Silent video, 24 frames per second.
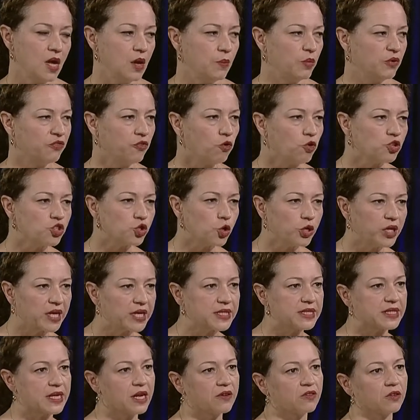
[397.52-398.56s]
Before joining
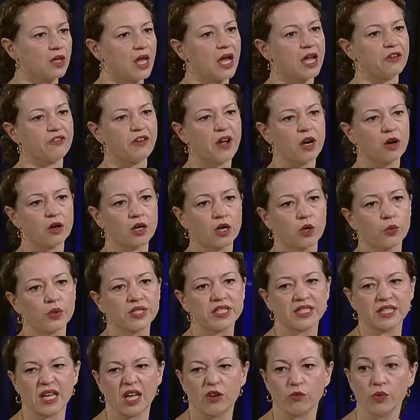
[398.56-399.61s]
SaverLife, Erica would
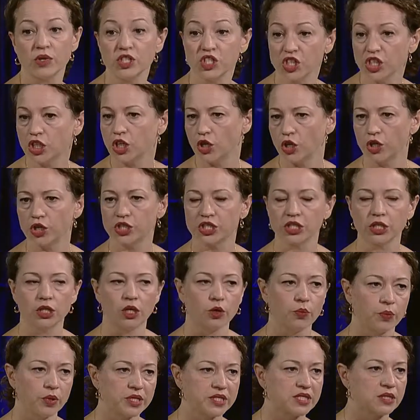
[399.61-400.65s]
save when she could, you know,
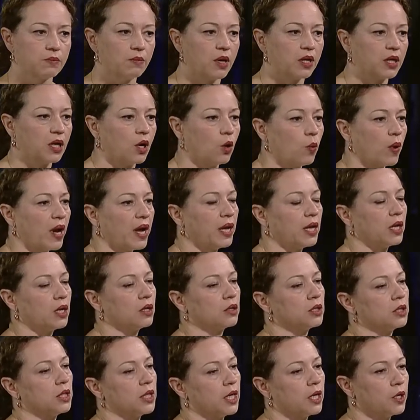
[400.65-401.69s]
put some money away here
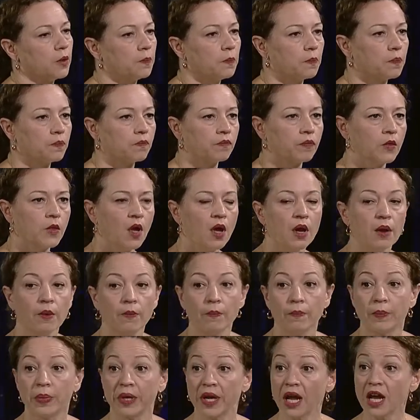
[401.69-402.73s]
and there.
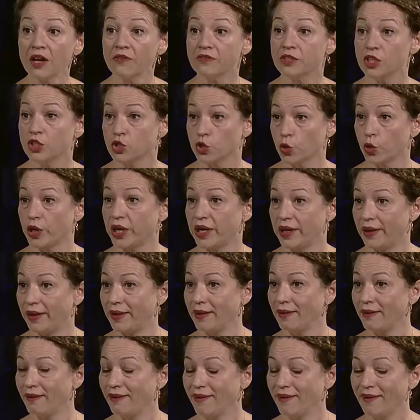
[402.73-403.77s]
But after
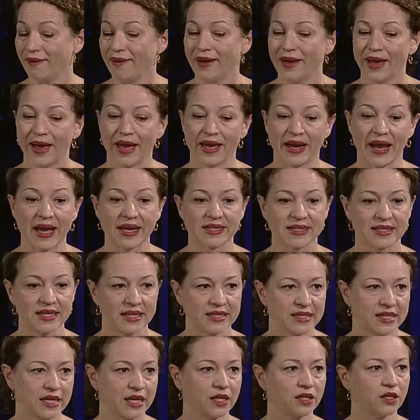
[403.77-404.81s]
joining and
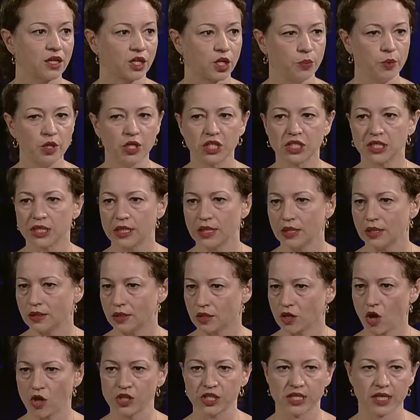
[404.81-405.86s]
accessing the community, the
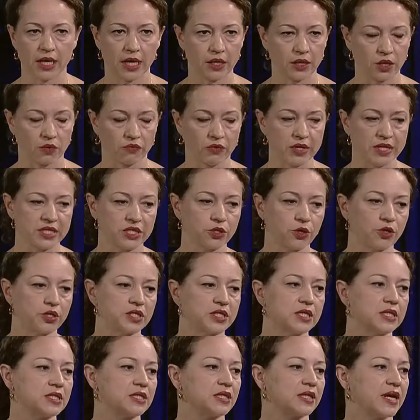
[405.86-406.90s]
content, the
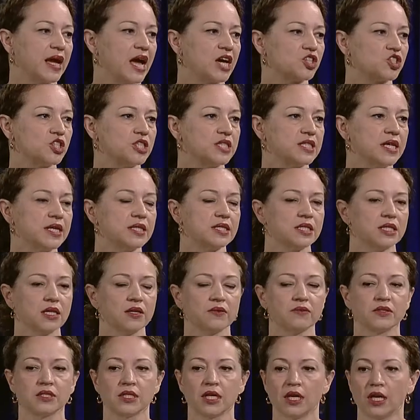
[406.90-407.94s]
resources, the cash
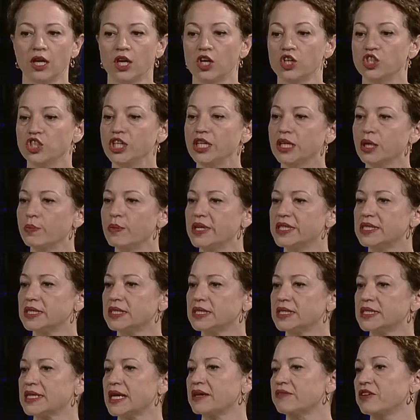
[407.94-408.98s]
incentives, she committed to
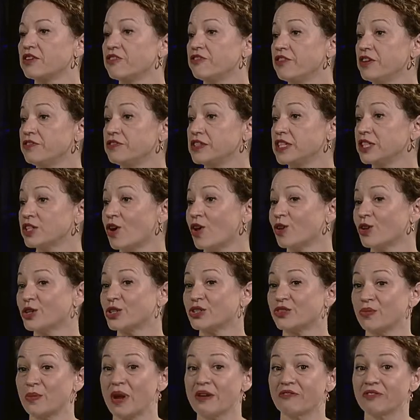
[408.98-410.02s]
saving $50
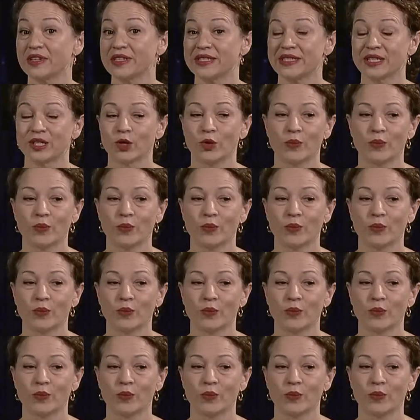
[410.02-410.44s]
from every single